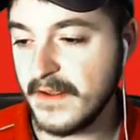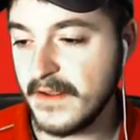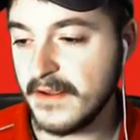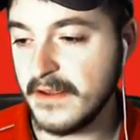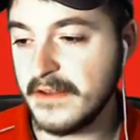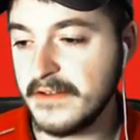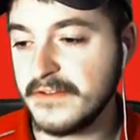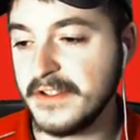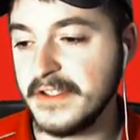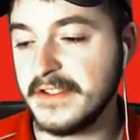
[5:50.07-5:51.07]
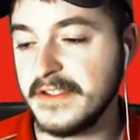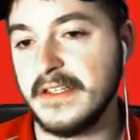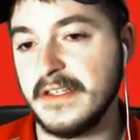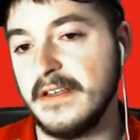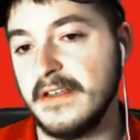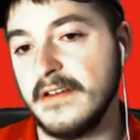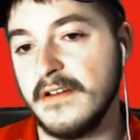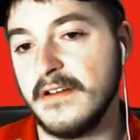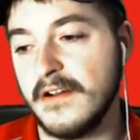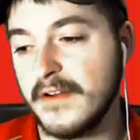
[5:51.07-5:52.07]
Interesting.
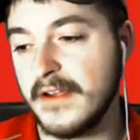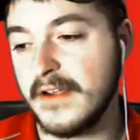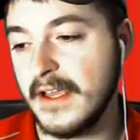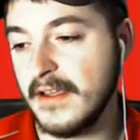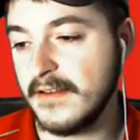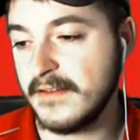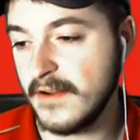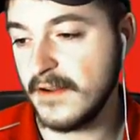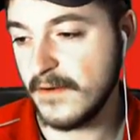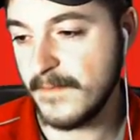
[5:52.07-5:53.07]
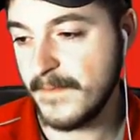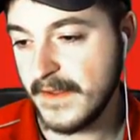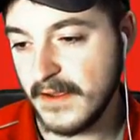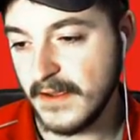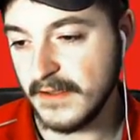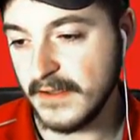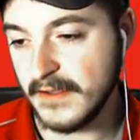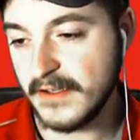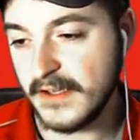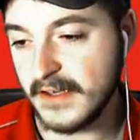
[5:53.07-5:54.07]
Okay, so it's good to
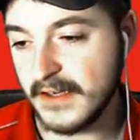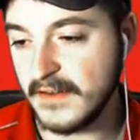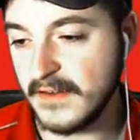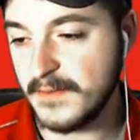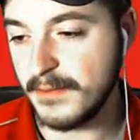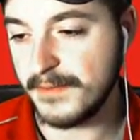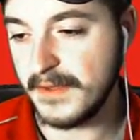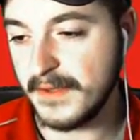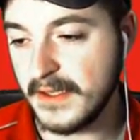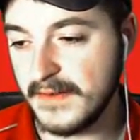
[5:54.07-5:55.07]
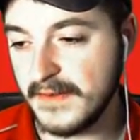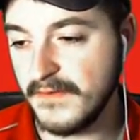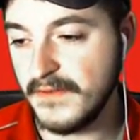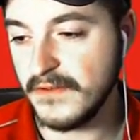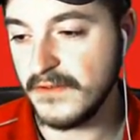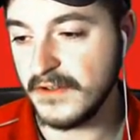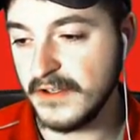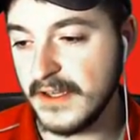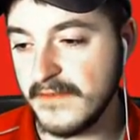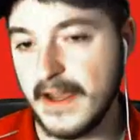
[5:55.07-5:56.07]
talk to these people because they give you good
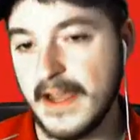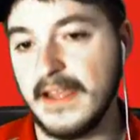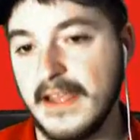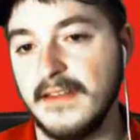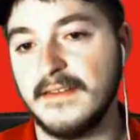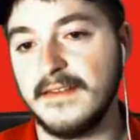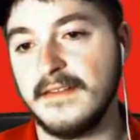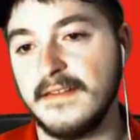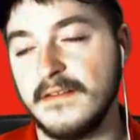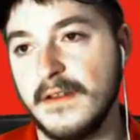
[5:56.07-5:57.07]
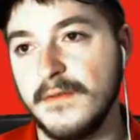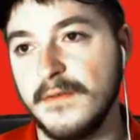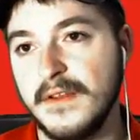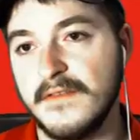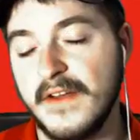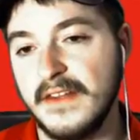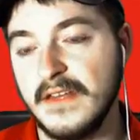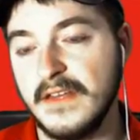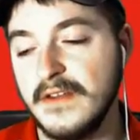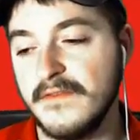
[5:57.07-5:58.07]
advice. Not really advice, they give
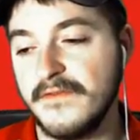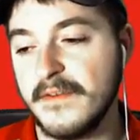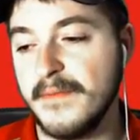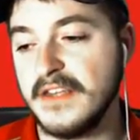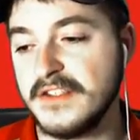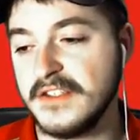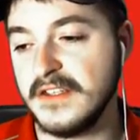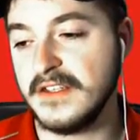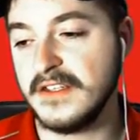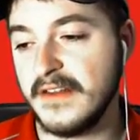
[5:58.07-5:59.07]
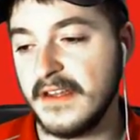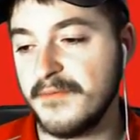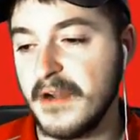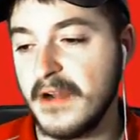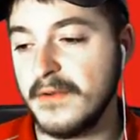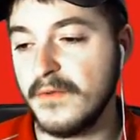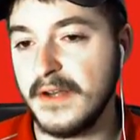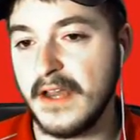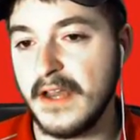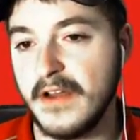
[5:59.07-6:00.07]
you information that you probably would
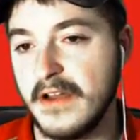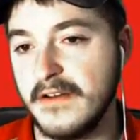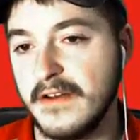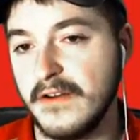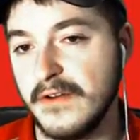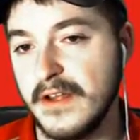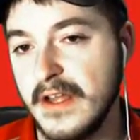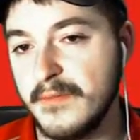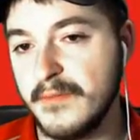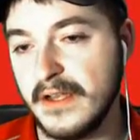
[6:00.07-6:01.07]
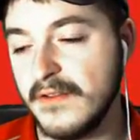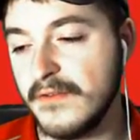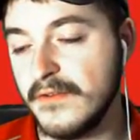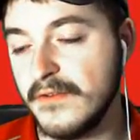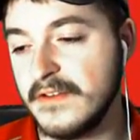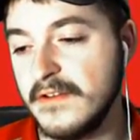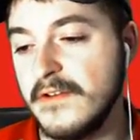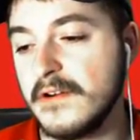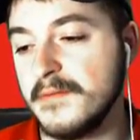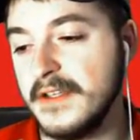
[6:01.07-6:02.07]
have not known playing through this
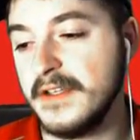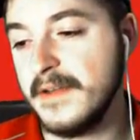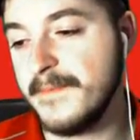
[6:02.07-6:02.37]
normally.